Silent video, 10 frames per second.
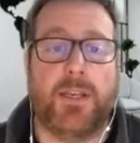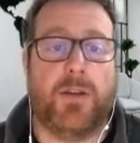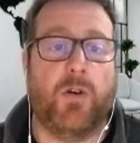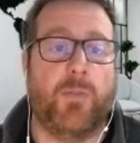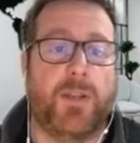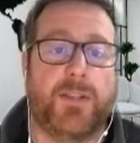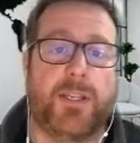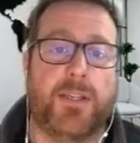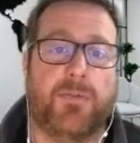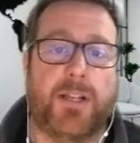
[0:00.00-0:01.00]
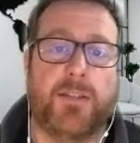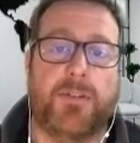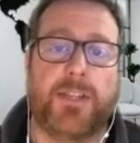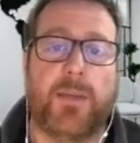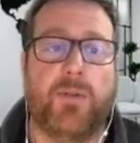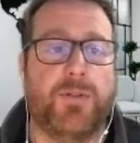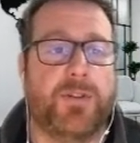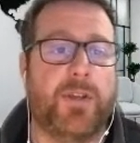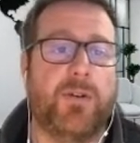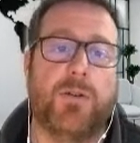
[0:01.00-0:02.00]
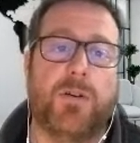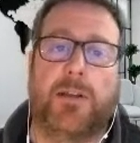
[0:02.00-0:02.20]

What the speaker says: Europe is relatively stable and secure.